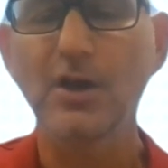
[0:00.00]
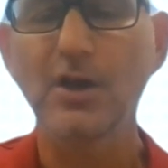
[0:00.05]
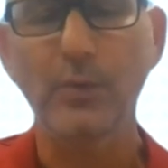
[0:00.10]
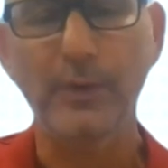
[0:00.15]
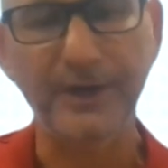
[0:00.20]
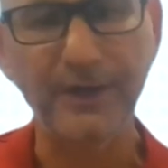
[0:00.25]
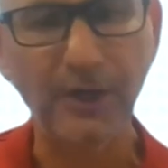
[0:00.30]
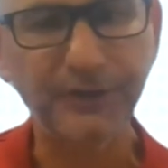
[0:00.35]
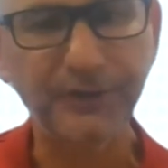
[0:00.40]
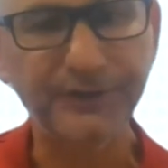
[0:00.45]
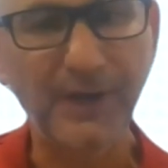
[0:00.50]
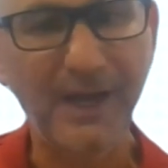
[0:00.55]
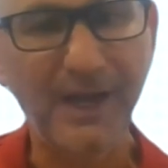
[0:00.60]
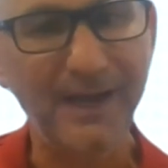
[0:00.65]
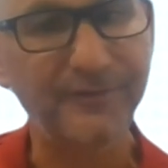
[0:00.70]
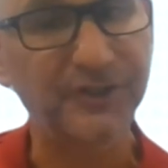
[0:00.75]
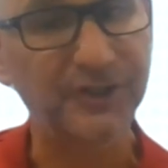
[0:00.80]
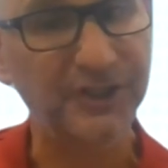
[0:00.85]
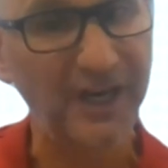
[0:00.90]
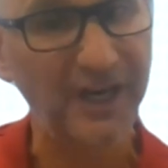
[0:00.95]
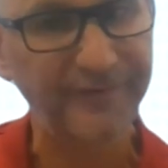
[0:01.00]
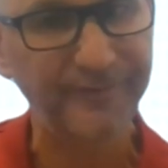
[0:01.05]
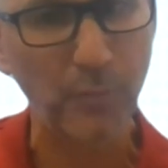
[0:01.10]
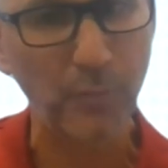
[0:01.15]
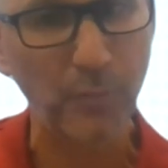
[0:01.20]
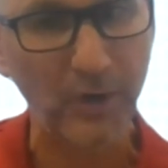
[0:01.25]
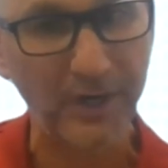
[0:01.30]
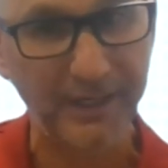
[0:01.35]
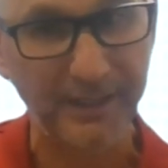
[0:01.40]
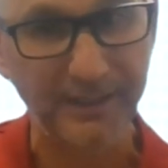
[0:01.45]
We also have Jeff
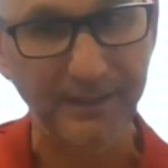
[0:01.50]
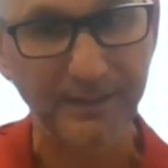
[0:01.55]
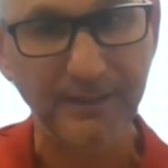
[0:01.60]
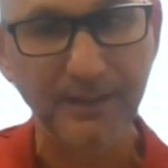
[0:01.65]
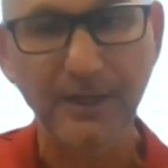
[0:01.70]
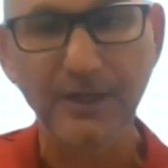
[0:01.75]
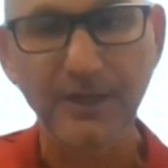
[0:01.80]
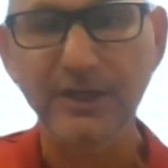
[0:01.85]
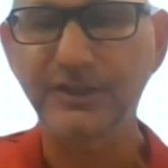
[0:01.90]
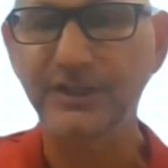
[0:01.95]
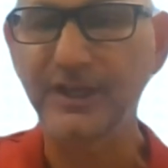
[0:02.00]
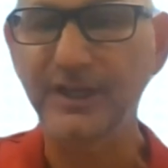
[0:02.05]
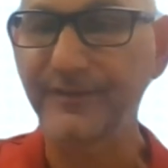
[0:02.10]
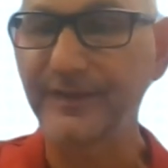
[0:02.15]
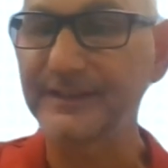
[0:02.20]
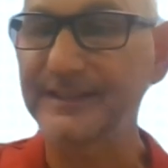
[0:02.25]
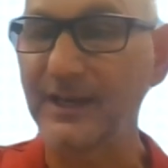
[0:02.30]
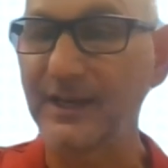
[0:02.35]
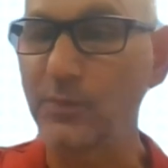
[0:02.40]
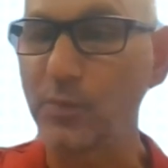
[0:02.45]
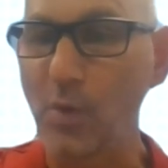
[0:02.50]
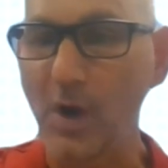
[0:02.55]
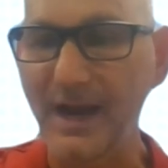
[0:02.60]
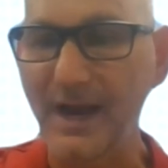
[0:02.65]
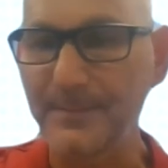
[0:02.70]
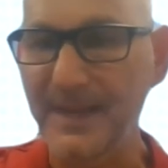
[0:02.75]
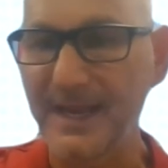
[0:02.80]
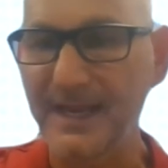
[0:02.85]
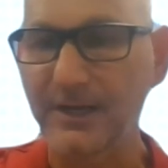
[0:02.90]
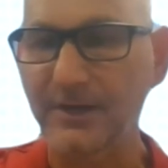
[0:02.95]
Morgan. Jeff is a
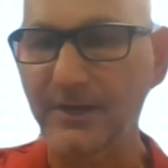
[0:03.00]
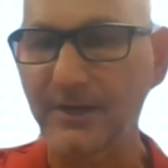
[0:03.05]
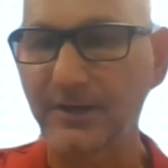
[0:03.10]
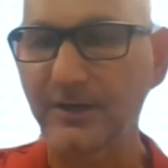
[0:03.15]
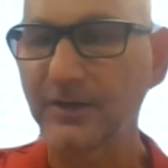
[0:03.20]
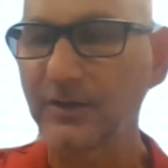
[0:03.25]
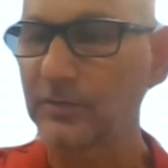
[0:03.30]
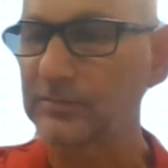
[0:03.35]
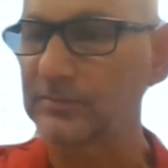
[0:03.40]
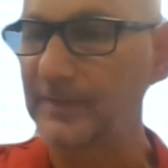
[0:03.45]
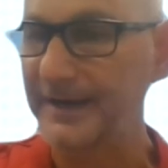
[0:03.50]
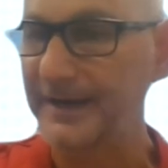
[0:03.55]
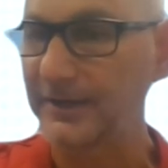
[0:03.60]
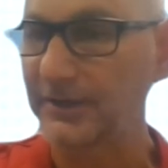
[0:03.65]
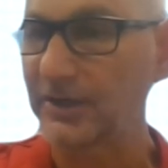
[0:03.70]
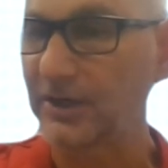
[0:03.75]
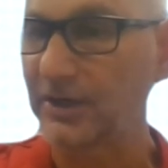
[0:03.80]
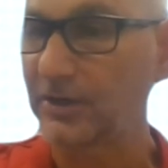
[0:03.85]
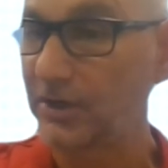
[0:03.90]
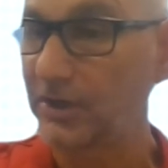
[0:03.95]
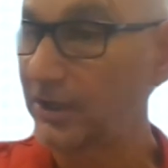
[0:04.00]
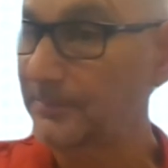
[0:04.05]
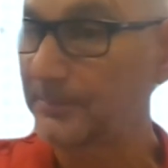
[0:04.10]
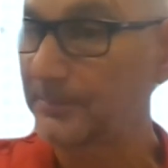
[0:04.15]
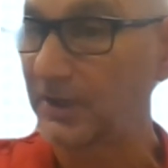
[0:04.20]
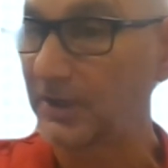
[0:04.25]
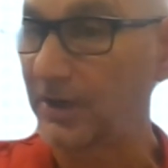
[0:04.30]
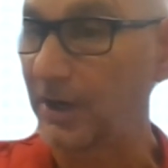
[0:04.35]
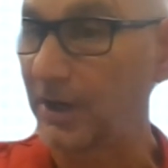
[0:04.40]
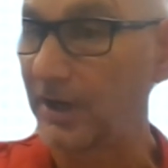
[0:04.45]
winemaker, writer,
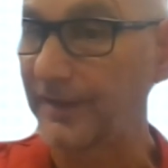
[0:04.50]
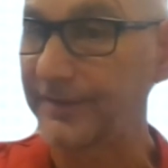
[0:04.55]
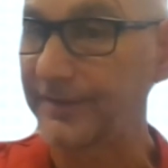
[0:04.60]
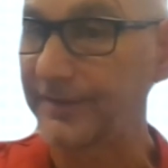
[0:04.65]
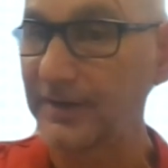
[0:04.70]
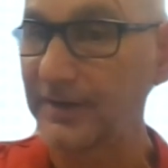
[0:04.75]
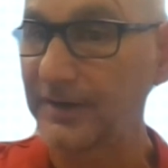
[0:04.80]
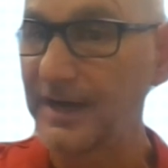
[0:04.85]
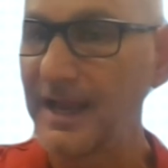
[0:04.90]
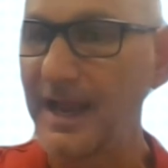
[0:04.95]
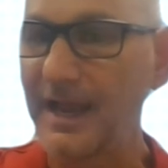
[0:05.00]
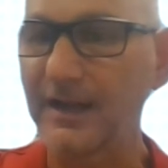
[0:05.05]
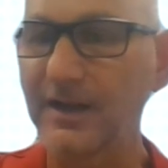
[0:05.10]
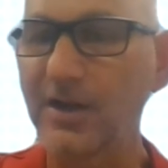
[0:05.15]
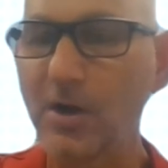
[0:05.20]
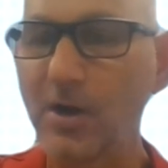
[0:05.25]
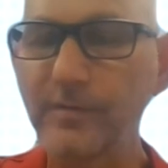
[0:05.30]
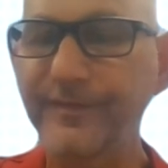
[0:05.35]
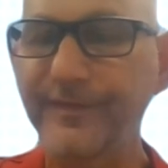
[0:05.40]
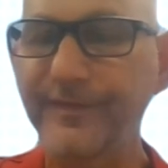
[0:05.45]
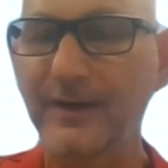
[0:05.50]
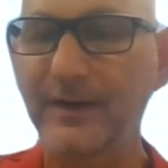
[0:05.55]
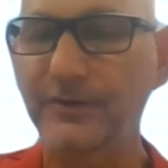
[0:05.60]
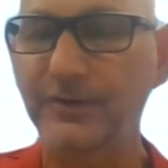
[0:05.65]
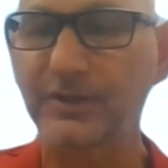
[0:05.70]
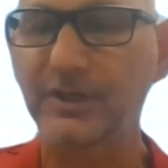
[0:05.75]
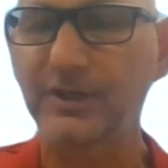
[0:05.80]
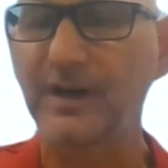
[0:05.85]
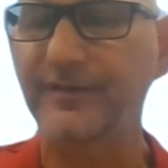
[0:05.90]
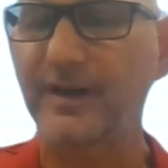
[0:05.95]
cookbook author, and
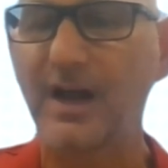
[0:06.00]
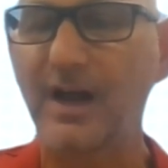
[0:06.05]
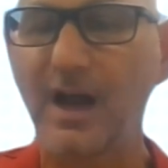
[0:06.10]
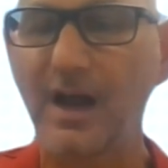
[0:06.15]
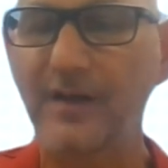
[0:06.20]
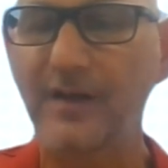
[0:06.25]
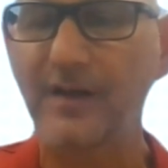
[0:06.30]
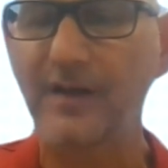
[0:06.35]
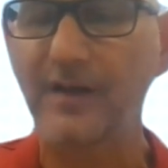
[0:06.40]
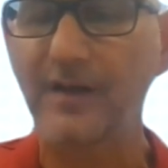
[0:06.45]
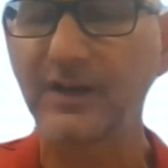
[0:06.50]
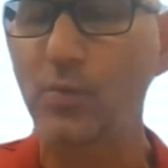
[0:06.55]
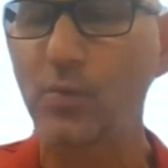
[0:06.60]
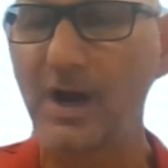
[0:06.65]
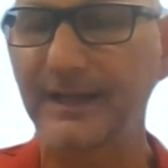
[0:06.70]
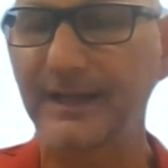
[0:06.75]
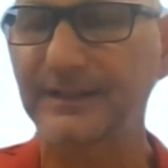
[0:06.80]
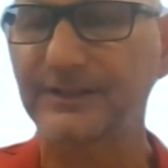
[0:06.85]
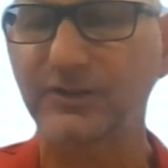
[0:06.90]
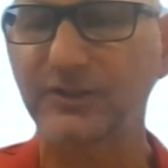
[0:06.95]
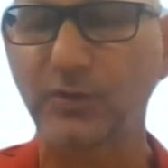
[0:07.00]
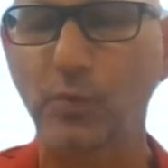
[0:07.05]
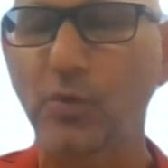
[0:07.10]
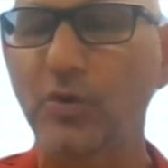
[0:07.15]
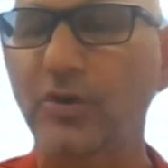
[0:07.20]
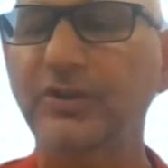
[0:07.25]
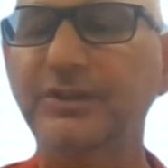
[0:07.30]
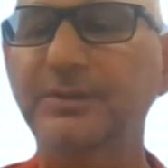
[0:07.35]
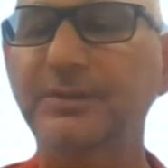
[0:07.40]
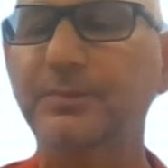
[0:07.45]
co-founder of Covenant Wines, the
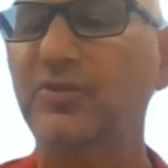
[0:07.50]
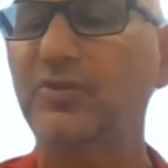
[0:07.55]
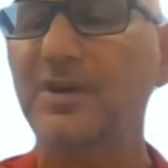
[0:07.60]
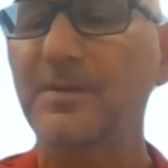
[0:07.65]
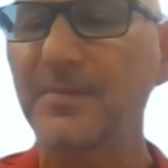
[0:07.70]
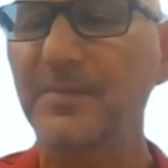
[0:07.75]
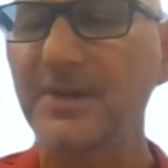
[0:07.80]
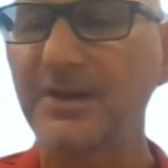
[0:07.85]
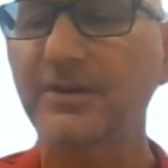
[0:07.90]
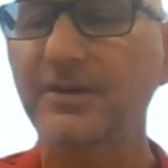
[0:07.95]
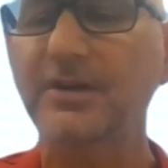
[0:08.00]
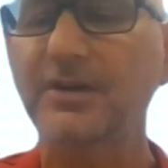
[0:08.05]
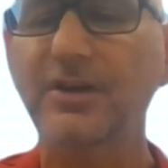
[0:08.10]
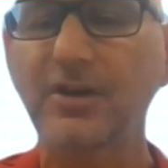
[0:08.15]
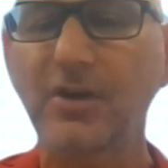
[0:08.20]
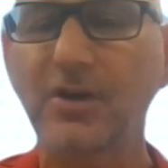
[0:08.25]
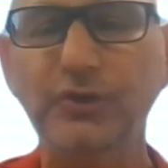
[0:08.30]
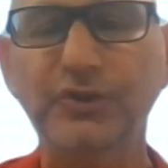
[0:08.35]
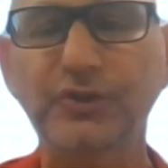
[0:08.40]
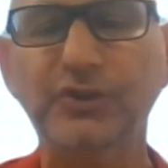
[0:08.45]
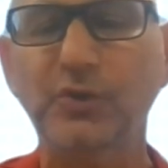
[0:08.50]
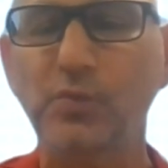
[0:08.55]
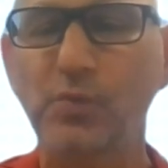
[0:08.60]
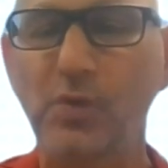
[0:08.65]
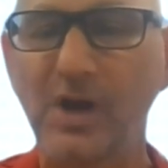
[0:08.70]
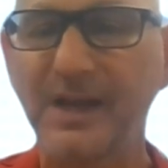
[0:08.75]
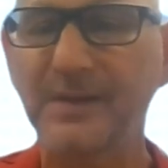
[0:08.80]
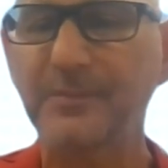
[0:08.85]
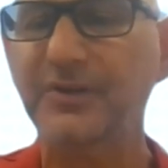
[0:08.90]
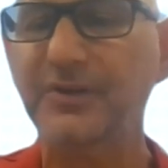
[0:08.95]
world's premier kosher
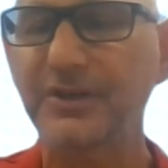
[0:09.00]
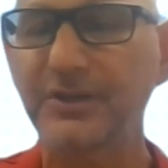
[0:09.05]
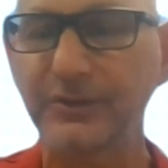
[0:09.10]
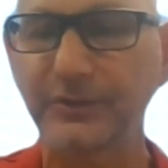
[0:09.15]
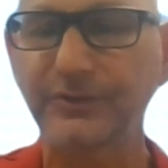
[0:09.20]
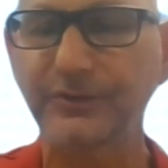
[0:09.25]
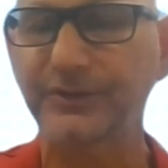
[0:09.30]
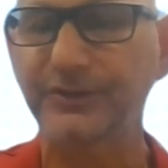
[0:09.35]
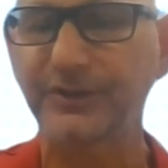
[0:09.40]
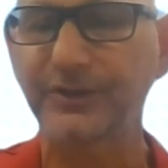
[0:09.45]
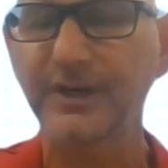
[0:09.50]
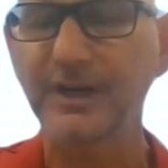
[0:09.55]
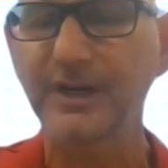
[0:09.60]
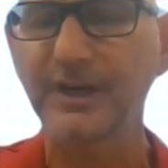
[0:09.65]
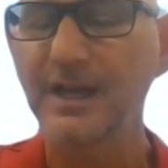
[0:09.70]
wine producer.